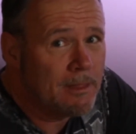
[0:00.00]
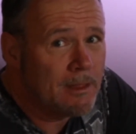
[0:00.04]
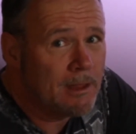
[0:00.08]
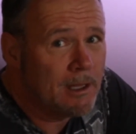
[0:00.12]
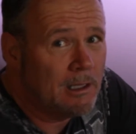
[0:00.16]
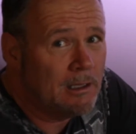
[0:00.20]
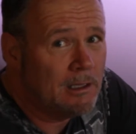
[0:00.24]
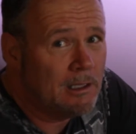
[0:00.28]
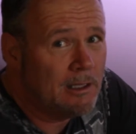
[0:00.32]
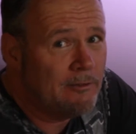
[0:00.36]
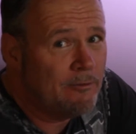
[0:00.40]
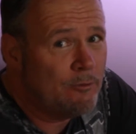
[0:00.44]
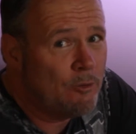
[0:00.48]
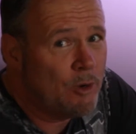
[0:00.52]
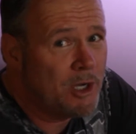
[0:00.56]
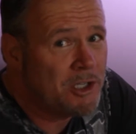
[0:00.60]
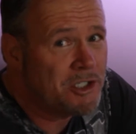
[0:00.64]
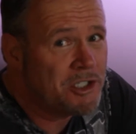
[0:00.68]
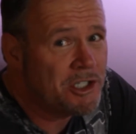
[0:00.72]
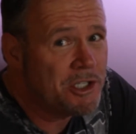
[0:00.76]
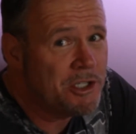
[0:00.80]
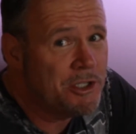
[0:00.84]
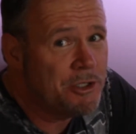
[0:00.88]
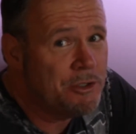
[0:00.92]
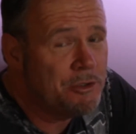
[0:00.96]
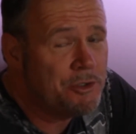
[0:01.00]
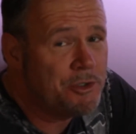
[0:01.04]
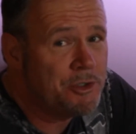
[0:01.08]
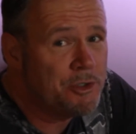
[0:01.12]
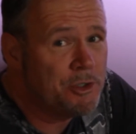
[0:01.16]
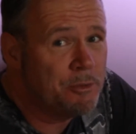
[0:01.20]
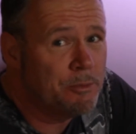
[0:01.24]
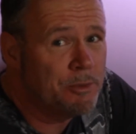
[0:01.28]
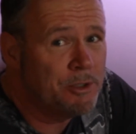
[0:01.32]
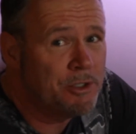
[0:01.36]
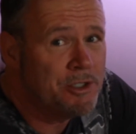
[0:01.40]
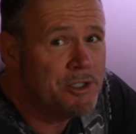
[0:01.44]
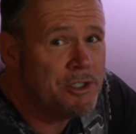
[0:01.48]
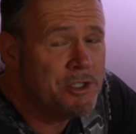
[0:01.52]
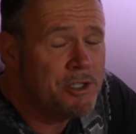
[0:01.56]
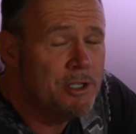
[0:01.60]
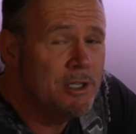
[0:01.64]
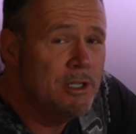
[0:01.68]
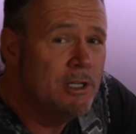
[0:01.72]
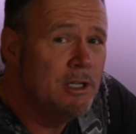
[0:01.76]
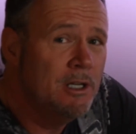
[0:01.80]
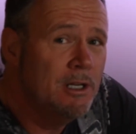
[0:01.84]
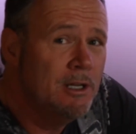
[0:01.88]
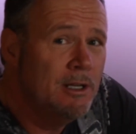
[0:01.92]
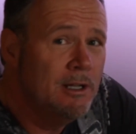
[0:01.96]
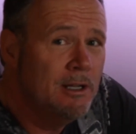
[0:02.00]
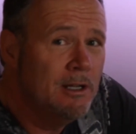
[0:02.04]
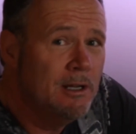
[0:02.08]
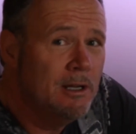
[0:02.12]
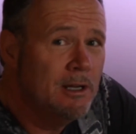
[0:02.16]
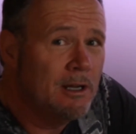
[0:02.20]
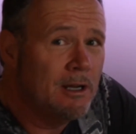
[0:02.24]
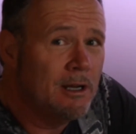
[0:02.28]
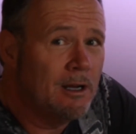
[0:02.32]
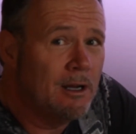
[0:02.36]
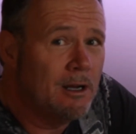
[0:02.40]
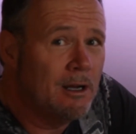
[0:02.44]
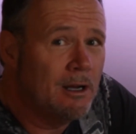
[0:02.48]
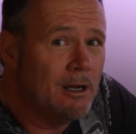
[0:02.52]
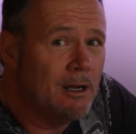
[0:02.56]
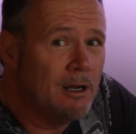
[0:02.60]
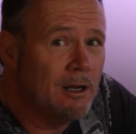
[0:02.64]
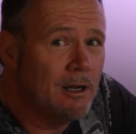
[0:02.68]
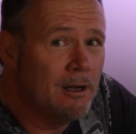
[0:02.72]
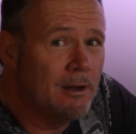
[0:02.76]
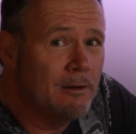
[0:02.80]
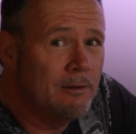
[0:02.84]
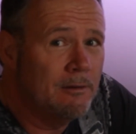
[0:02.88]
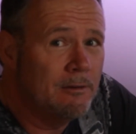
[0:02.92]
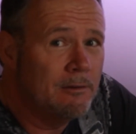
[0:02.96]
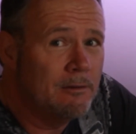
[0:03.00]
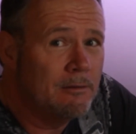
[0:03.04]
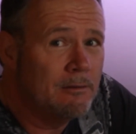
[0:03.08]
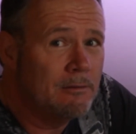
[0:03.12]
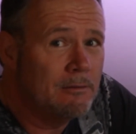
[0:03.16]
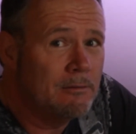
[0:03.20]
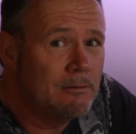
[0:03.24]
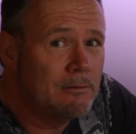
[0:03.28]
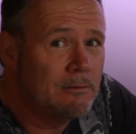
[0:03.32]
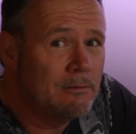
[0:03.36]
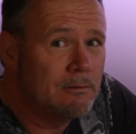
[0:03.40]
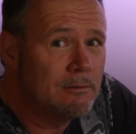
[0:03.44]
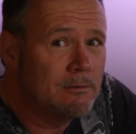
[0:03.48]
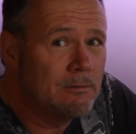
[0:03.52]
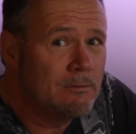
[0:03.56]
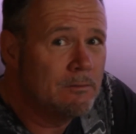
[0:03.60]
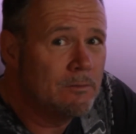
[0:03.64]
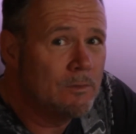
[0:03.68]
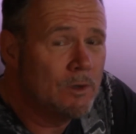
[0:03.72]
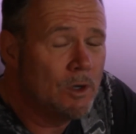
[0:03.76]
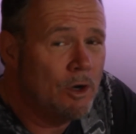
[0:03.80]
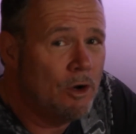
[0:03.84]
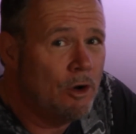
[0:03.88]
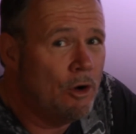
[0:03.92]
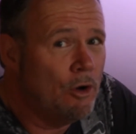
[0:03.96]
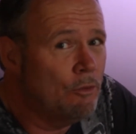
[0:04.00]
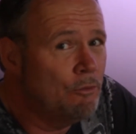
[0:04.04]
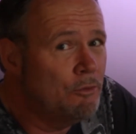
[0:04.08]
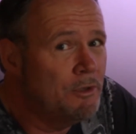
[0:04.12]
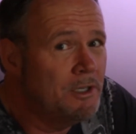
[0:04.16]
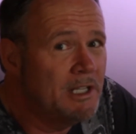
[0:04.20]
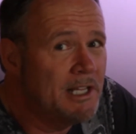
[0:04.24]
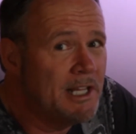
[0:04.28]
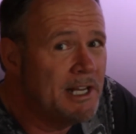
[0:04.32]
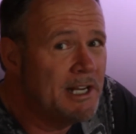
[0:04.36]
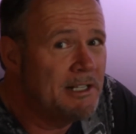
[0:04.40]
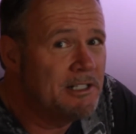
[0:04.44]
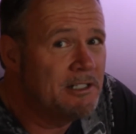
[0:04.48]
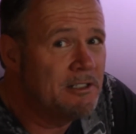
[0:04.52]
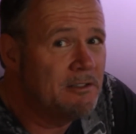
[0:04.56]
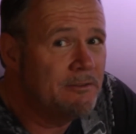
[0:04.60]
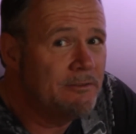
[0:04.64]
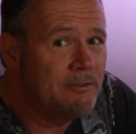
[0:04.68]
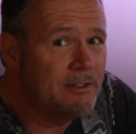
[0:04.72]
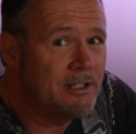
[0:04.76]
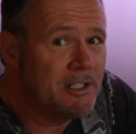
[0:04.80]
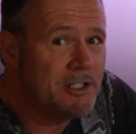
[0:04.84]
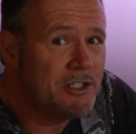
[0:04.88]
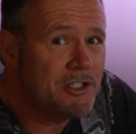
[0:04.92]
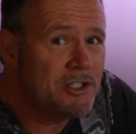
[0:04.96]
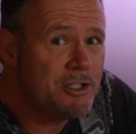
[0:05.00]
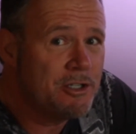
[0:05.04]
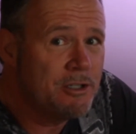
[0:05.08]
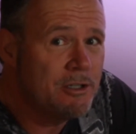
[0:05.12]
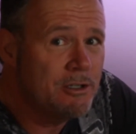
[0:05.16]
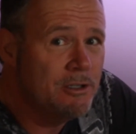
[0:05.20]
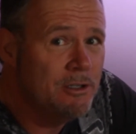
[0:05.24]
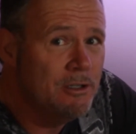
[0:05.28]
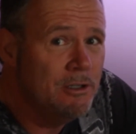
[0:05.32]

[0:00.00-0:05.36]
I love watching YouTubers, all related to fish,